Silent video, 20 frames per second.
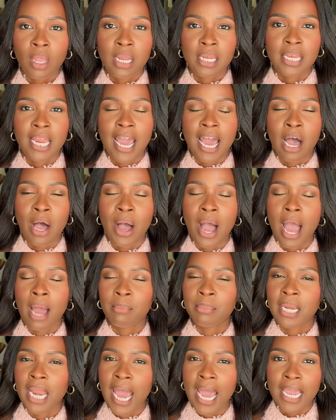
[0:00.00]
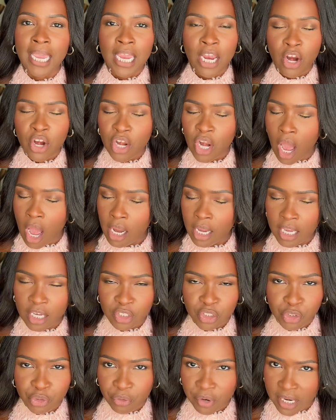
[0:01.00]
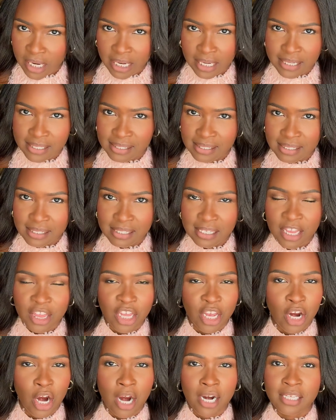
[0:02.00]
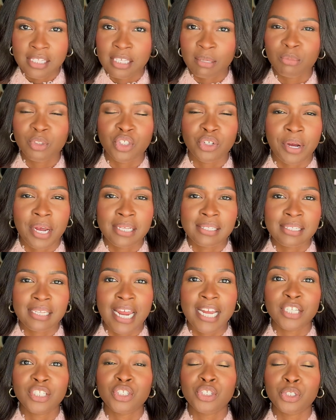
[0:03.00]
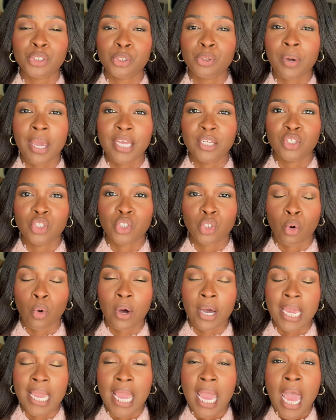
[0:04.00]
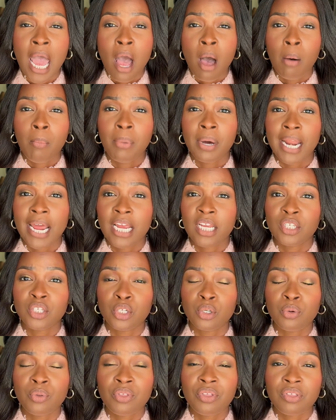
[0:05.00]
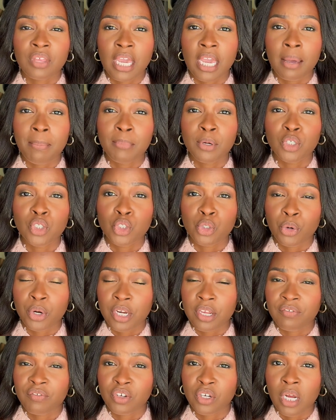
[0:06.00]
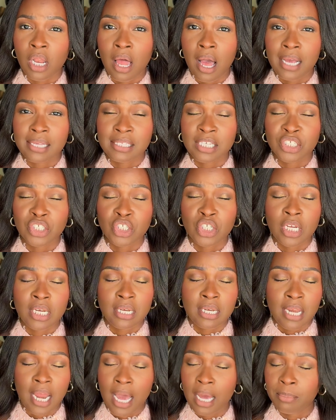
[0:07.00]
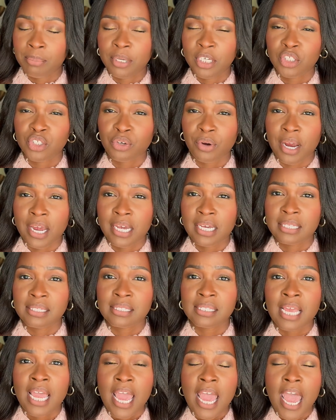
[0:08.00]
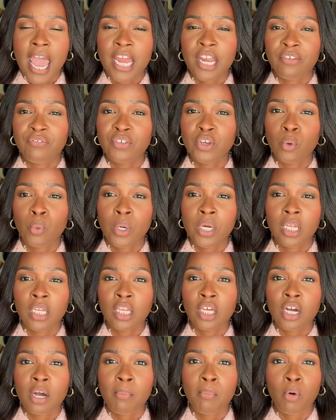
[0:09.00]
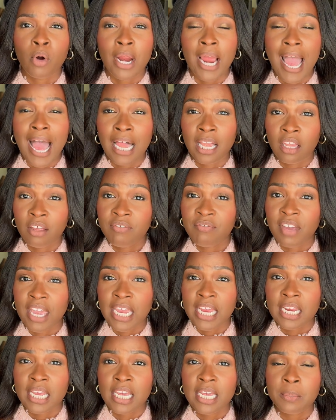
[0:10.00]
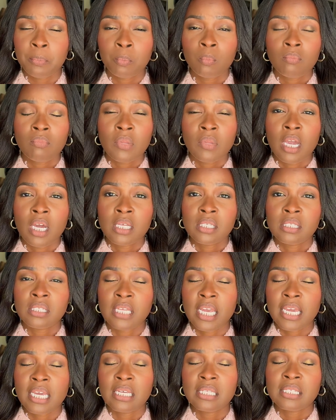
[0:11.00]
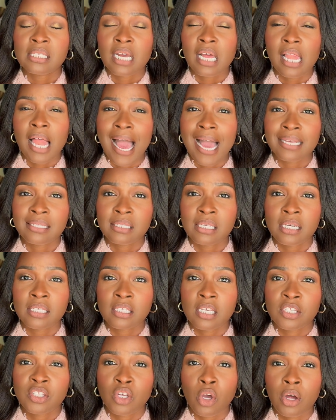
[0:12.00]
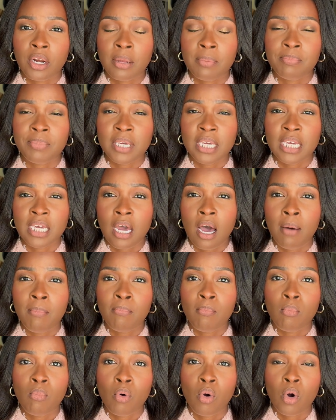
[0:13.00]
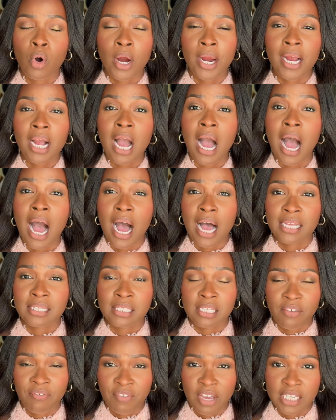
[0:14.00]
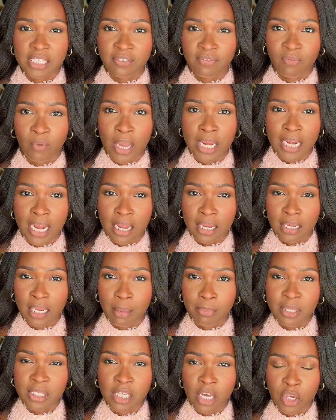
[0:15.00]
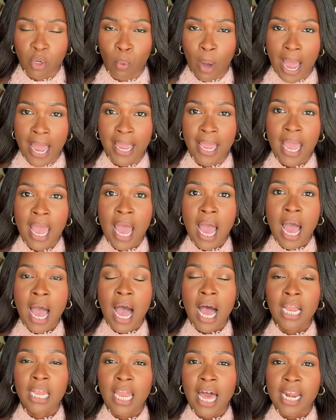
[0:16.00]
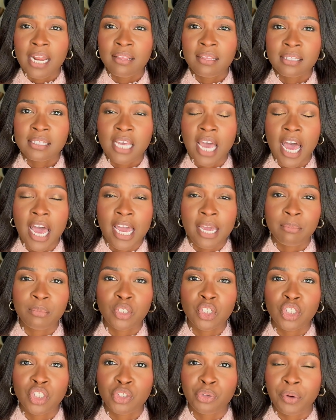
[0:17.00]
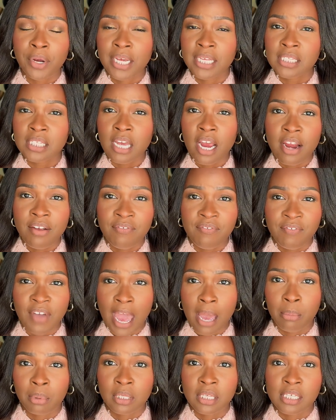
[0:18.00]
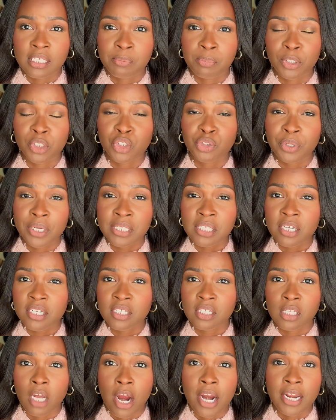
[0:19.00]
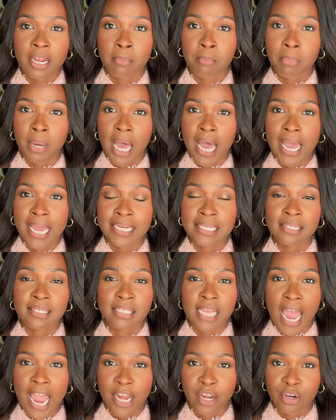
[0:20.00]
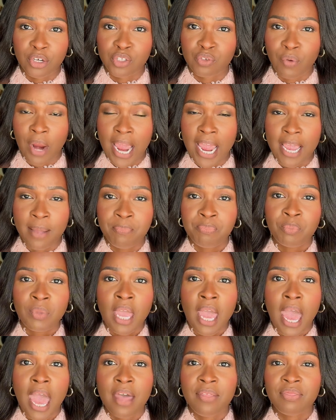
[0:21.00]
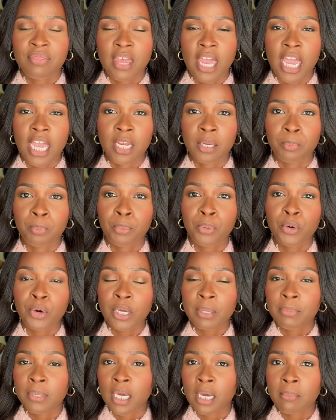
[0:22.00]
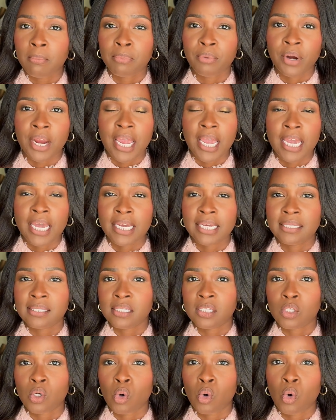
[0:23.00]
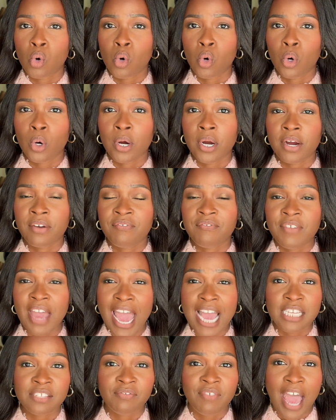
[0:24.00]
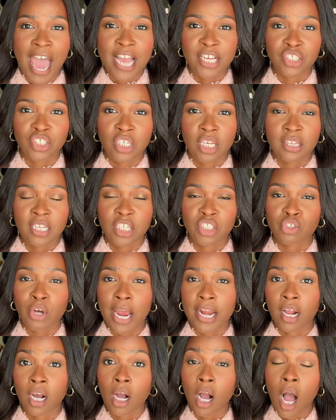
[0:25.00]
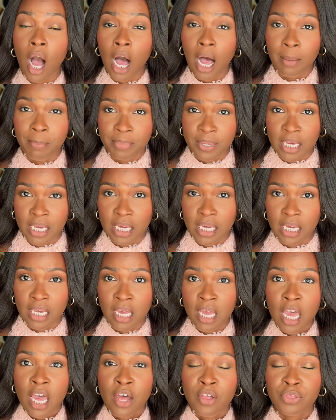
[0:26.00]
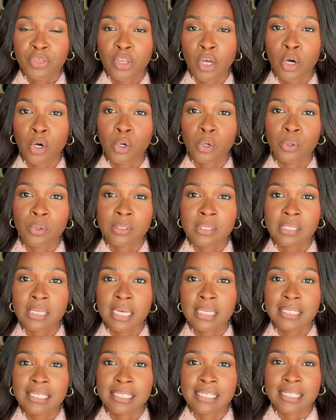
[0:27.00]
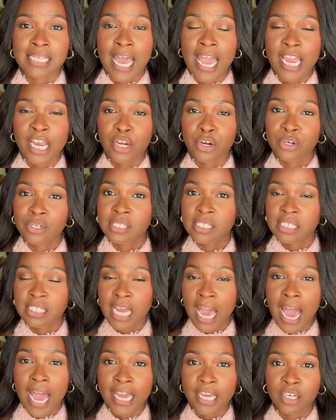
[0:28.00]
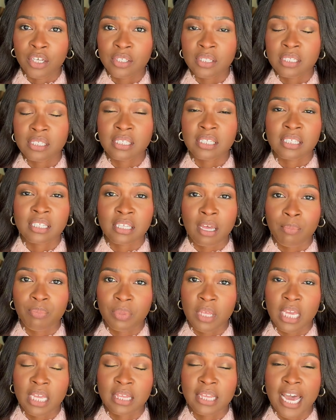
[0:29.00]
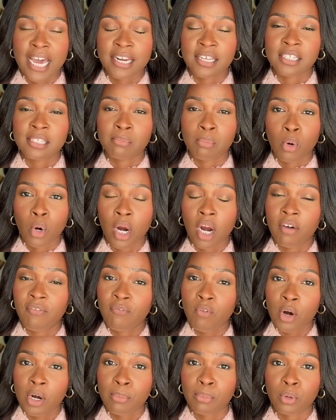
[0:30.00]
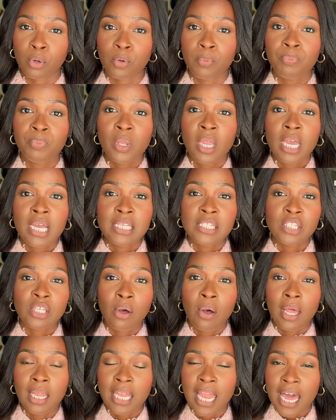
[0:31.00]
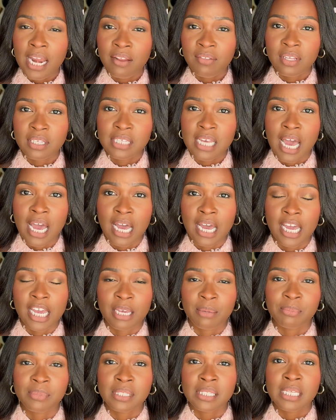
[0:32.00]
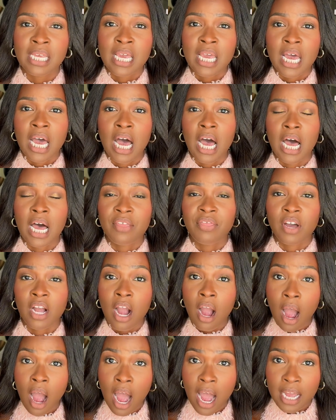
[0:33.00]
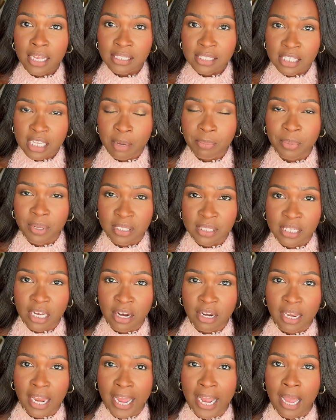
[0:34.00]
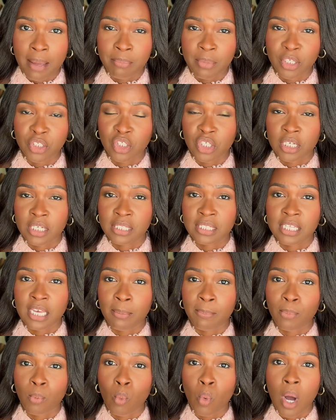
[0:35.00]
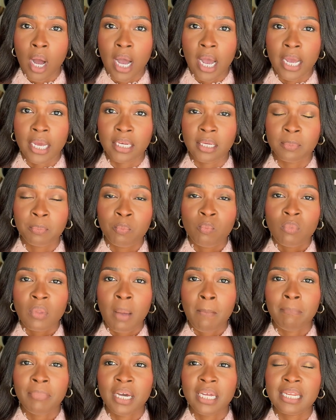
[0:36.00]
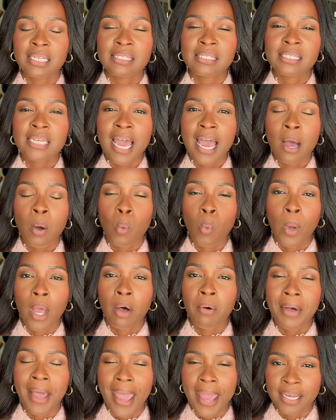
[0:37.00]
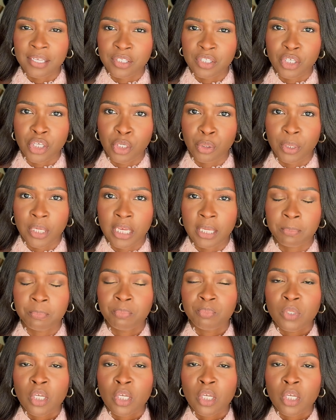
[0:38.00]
Now, I'm not here knocking trends. There are some trends that I do enjoy, but I do think majority of your closet should not be trends. And if you want to look more elevated, sticking to classics is going to be a more cost-effective way. Now, let me tell you why. A lot of the times trends are fabulous, but trends are started by designers, right? And then premium brands or fast fashion, they try to copy those designer styles into something that is more affordable. So a lot of the times, the concept is there, like I mentioned in tip one, but it's not well executed.